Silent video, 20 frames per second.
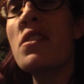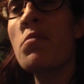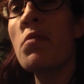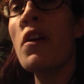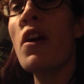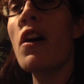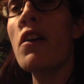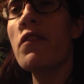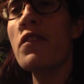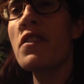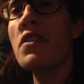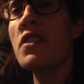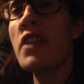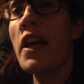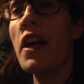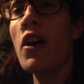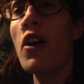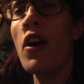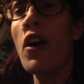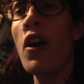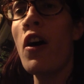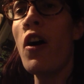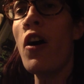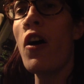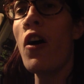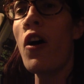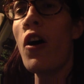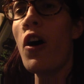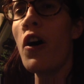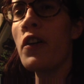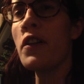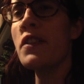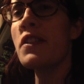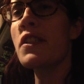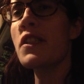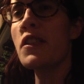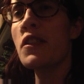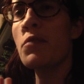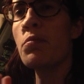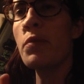me off because, like, all these
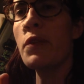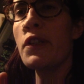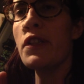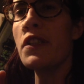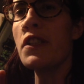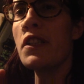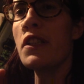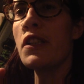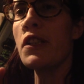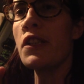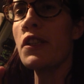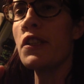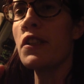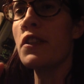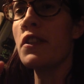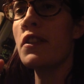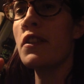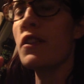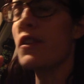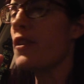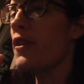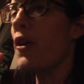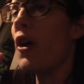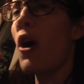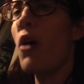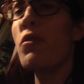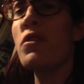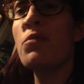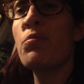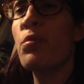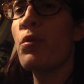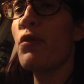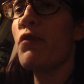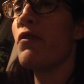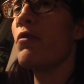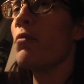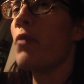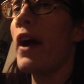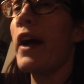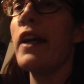conspiracy theories, they're always
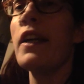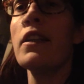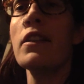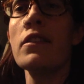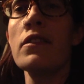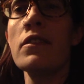proven right.